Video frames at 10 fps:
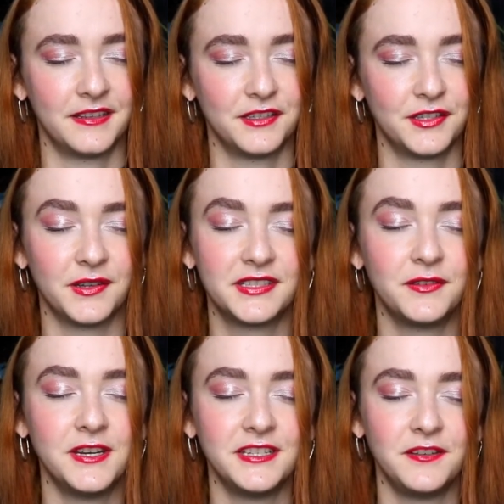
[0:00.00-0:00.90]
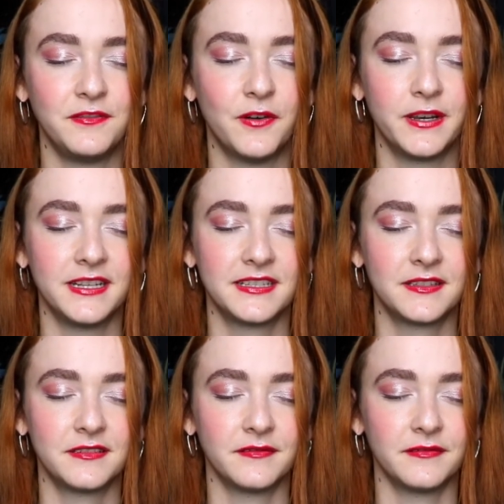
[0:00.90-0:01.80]
So as soon as you
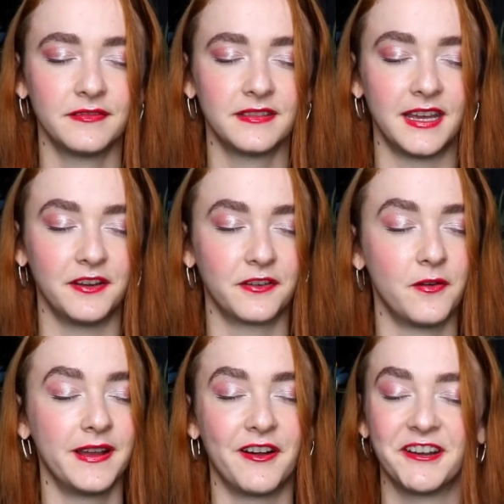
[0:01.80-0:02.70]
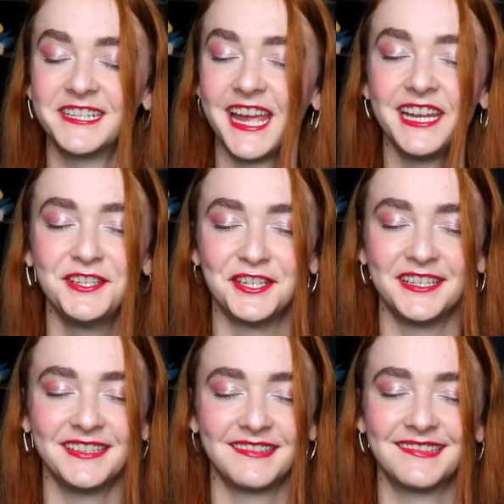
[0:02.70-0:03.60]
notice that you're going on a
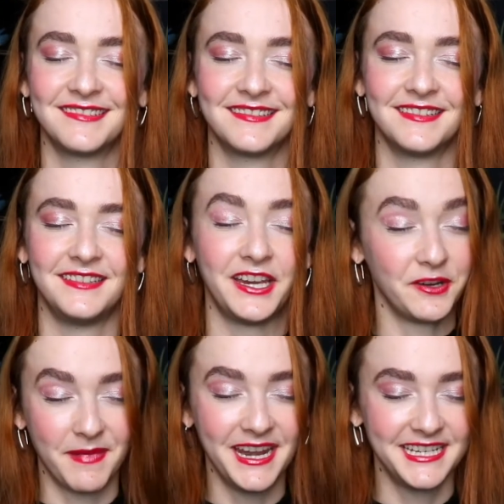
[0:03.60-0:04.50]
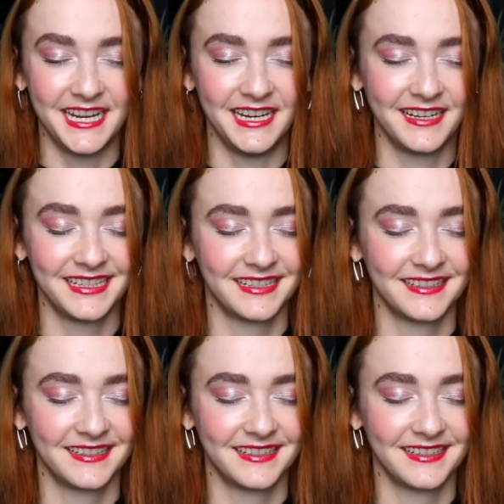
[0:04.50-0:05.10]
tangent, then you're meditating.